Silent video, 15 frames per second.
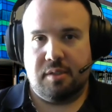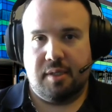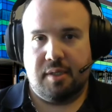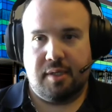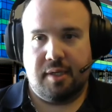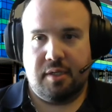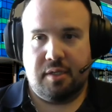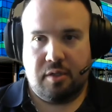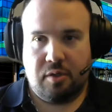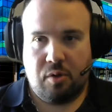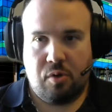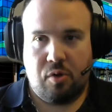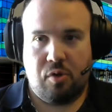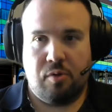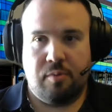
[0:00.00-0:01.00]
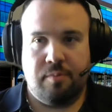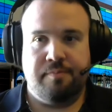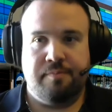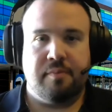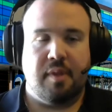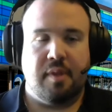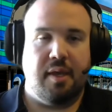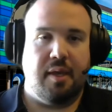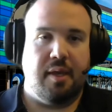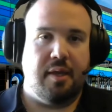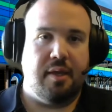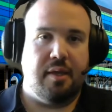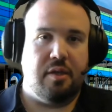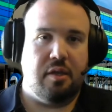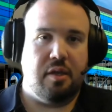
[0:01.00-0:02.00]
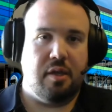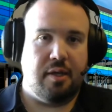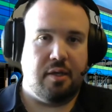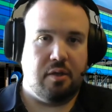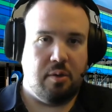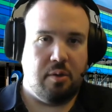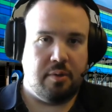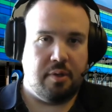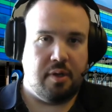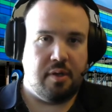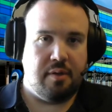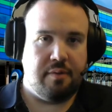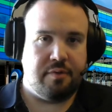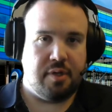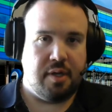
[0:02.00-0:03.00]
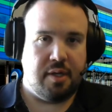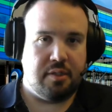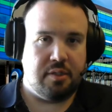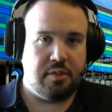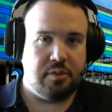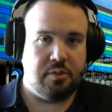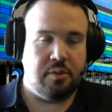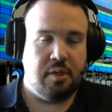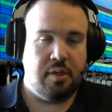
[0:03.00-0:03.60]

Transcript: I get to go home and I know that I've tried to